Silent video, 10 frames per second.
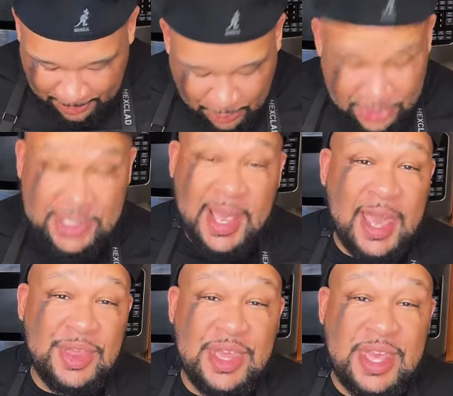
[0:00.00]
People will
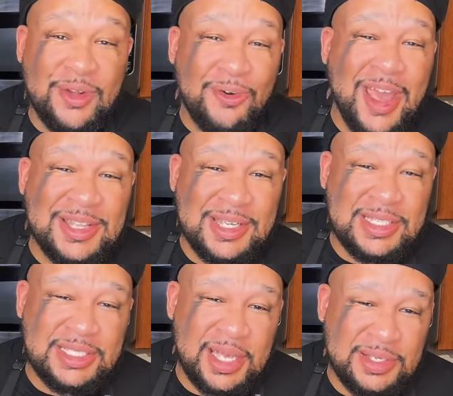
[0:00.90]
say the
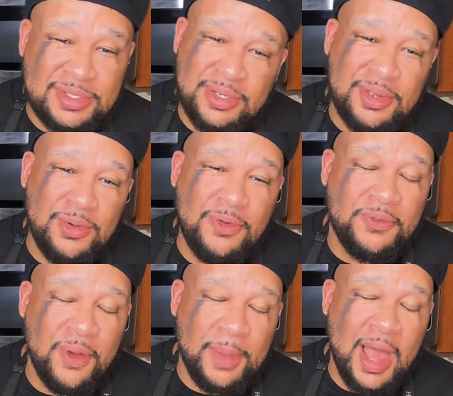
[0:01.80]
craziest things to you
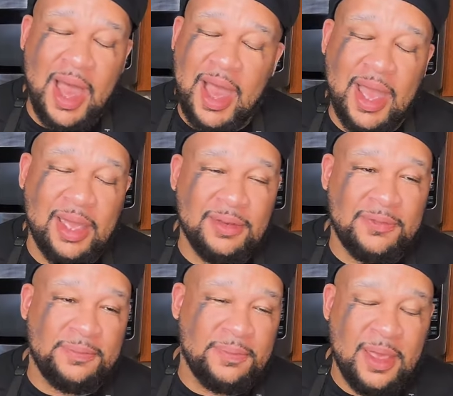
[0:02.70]
from
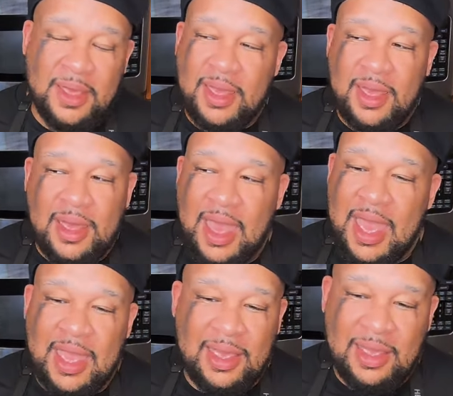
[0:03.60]
behind
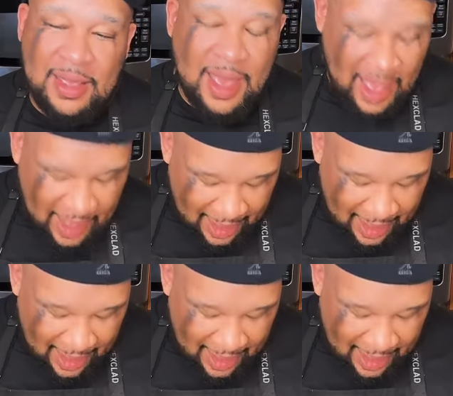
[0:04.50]
a